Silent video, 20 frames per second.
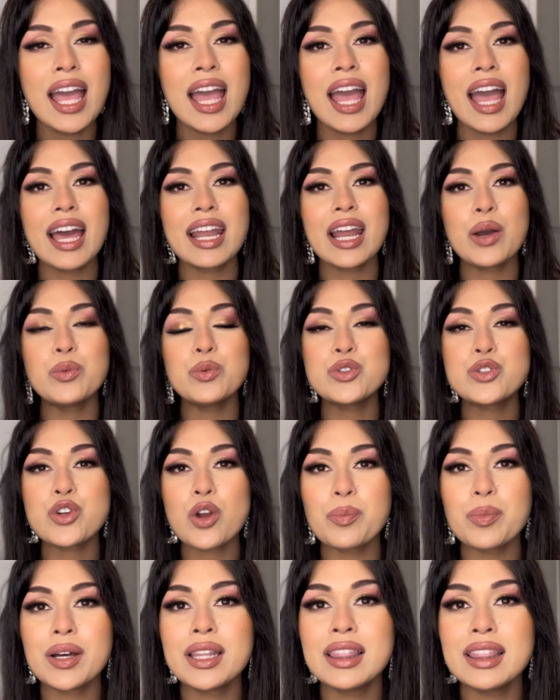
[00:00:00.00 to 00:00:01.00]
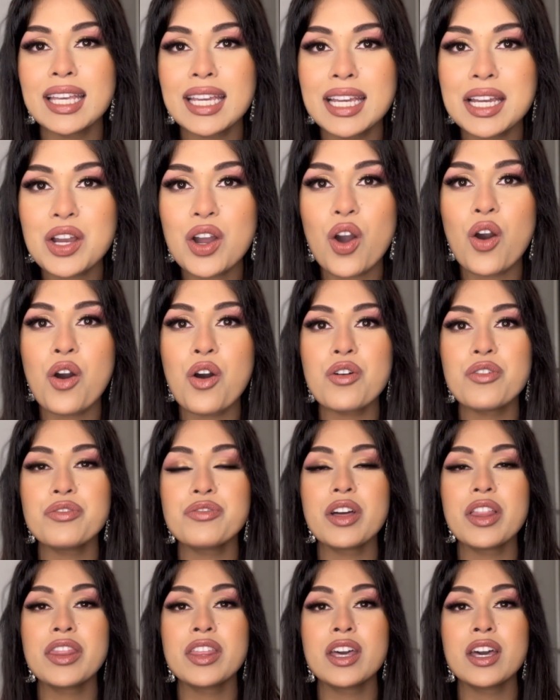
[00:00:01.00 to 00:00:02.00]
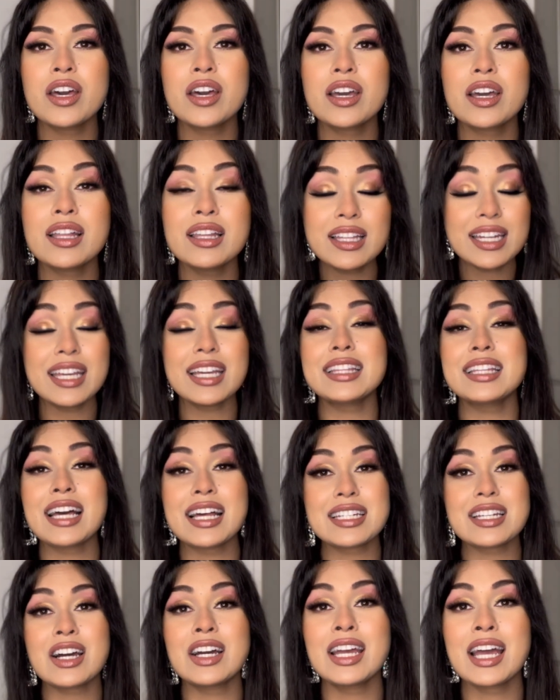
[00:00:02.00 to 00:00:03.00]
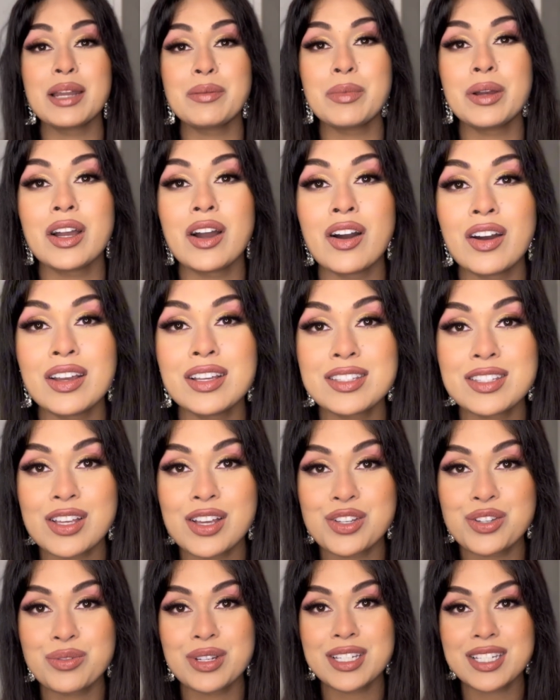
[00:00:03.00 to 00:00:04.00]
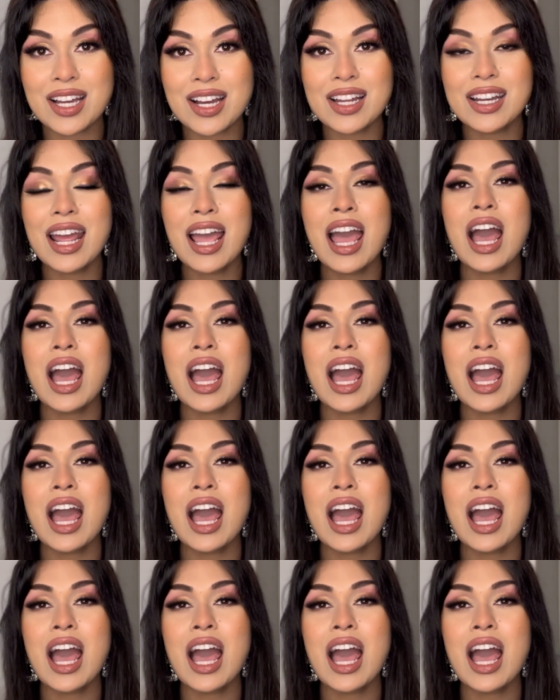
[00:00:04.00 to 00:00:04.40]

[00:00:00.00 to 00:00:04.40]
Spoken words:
and I will drop a link of the clinic that I had my eye surgery done.